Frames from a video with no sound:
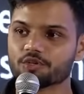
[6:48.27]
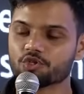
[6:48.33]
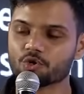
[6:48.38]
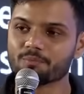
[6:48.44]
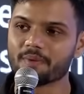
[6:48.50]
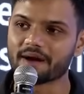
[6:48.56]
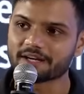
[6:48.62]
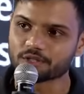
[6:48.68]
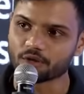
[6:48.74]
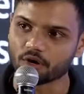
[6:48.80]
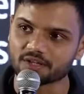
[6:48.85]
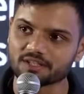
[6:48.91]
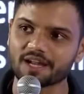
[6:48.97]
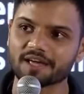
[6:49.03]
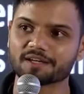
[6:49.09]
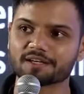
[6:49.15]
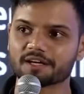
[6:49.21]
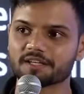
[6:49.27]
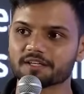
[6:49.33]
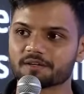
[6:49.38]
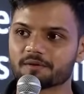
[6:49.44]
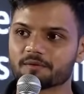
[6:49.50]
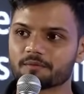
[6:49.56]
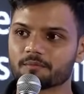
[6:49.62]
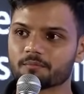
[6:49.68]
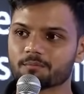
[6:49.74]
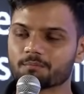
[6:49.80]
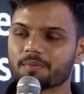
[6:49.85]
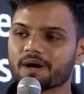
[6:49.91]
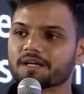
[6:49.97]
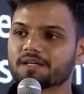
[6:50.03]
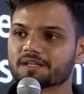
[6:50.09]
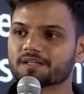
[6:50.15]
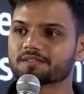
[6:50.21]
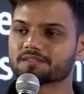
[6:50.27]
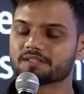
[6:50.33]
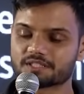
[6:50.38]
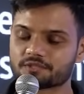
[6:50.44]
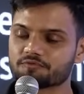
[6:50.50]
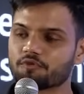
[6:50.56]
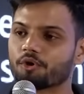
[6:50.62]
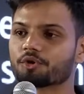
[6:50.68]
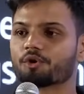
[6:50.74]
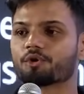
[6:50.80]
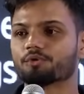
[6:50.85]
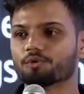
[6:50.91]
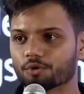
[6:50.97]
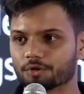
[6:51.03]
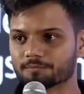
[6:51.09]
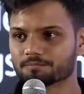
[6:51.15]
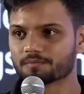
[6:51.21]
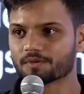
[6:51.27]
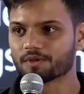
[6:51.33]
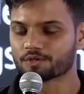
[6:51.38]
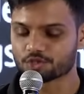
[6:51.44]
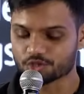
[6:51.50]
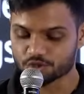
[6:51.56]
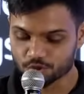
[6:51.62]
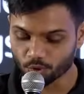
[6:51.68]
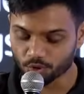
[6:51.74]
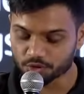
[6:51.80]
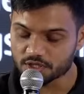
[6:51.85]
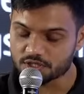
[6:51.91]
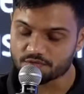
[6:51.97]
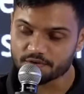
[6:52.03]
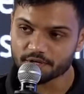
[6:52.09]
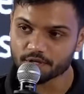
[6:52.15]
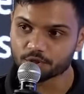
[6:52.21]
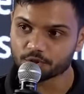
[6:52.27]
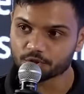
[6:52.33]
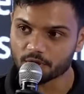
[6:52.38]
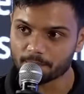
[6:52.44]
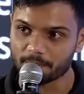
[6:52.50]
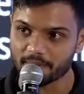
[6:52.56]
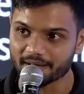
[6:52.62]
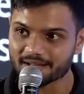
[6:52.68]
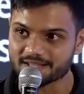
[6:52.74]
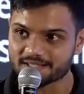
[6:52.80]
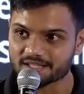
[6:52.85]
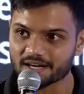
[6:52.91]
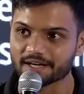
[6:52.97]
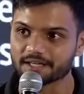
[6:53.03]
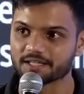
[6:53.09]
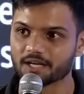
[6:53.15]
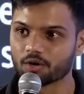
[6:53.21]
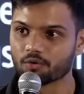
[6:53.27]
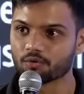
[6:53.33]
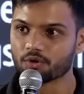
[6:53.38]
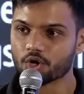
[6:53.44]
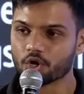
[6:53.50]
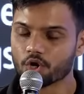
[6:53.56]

You might not like it, but this is for your own good. So, Show this video to your parents right now.